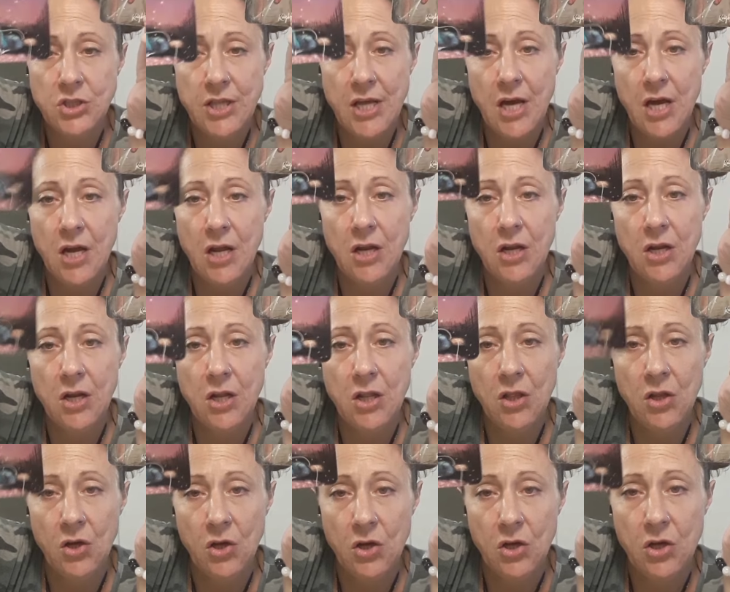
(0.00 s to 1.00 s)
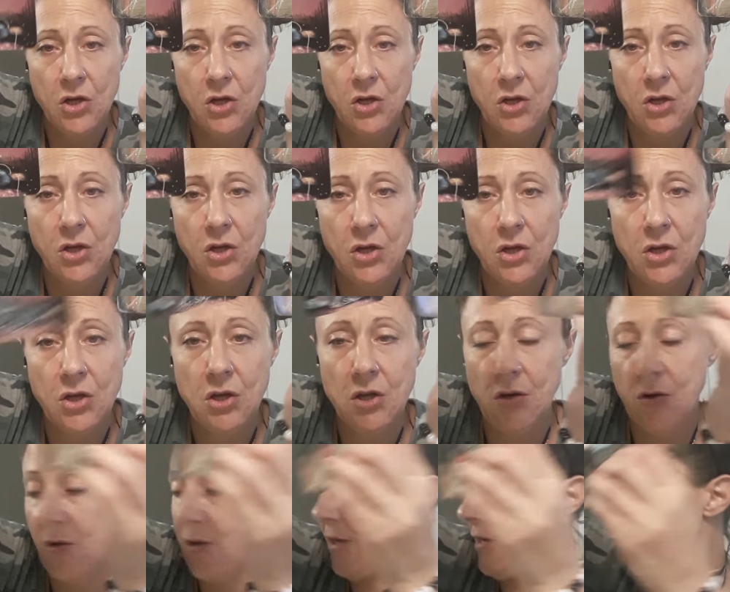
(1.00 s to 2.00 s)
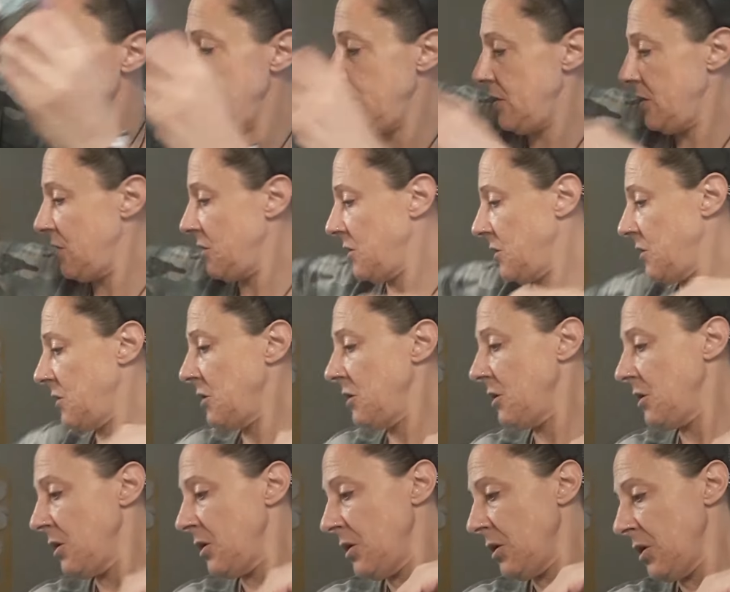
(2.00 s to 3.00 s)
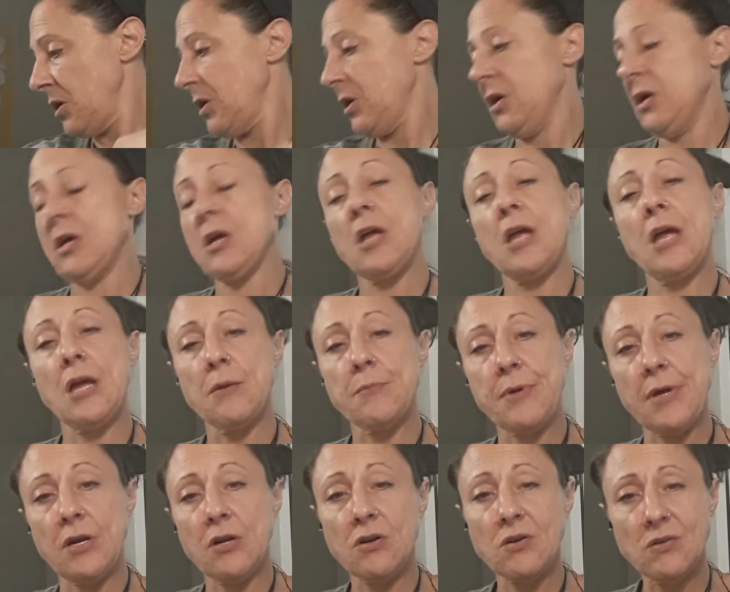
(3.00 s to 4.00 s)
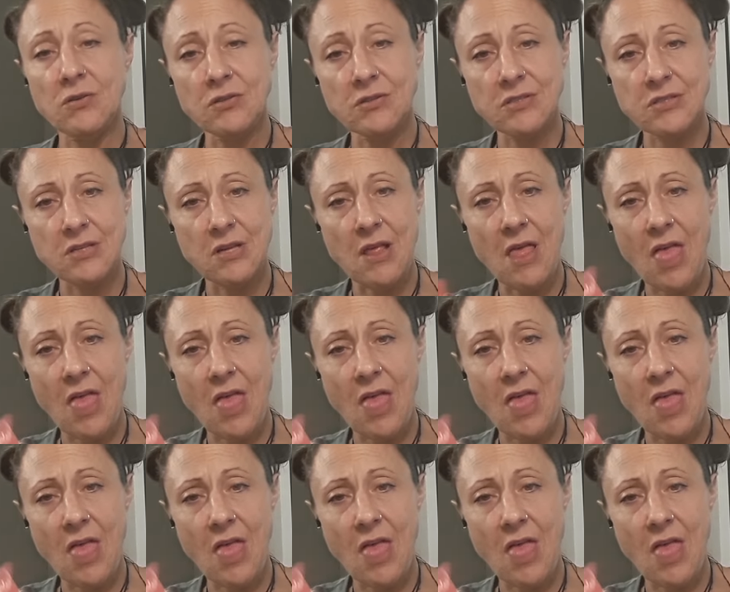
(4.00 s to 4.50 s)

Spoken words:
that, look, all right. King of Pentacles.